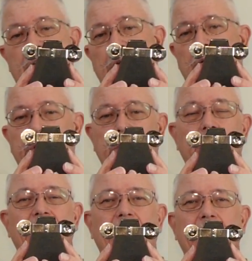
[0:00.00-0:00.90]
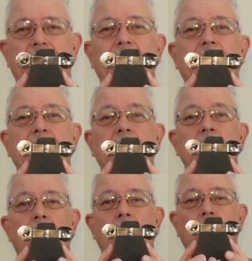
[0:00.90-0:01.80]
we can say it's like a
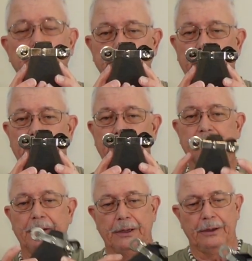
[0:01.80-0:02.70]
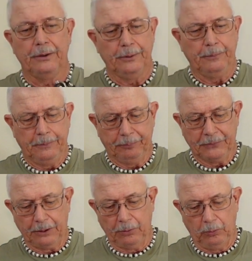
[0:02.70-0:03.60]
cone, but
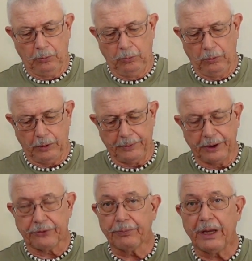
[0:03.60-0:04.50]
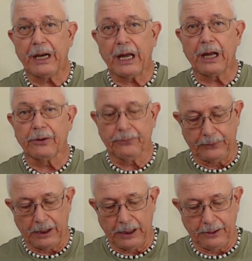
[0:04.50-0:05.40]
it's made out
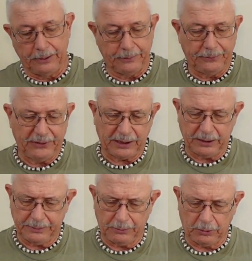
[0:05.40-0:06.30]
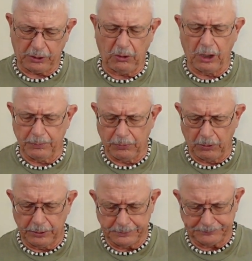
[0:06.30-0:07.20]
of thick or cardboard.